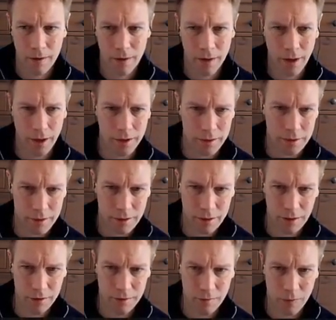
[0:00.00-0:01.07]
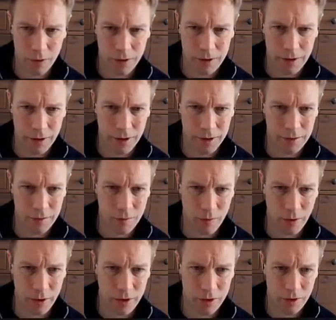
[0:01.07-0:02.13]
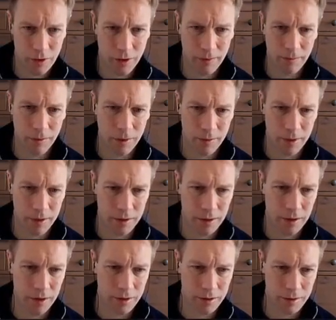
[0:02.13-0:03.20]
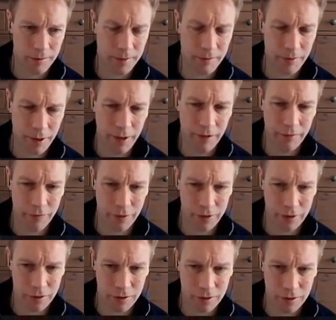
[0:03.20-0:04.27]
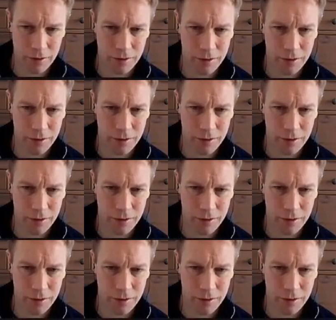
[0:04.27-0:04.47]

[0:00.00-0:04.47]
and discuss which things we should implement to be really efficient.